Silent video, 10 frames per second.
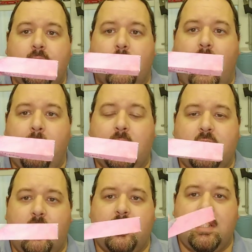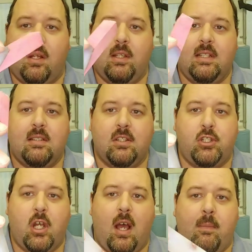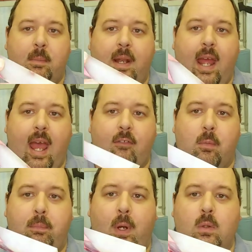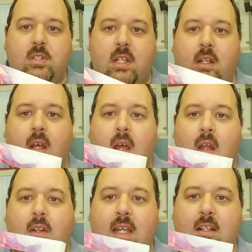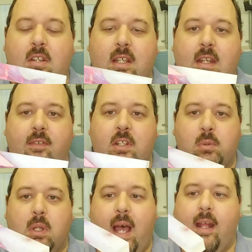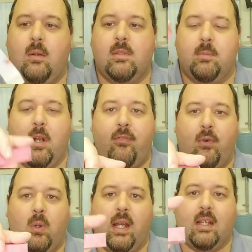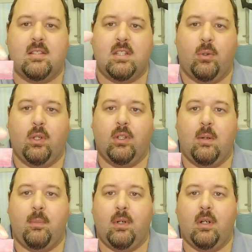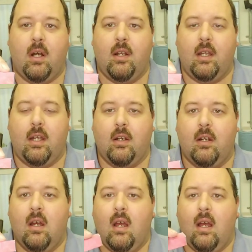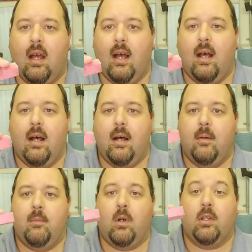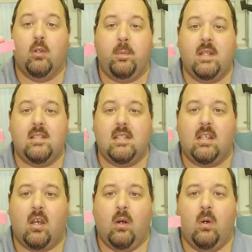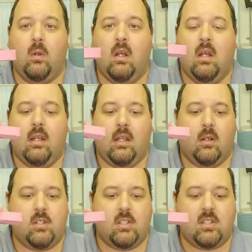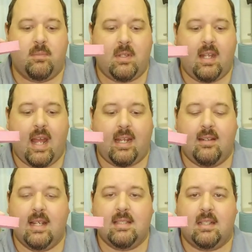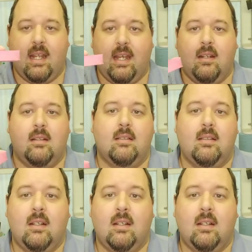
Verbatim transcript: So I'm going to start selling these in the shop. I'm going to have them posted, linked to the individual items. I'm going to throw like a serial number onto here, or a UPC code, you know, just something that I can designate.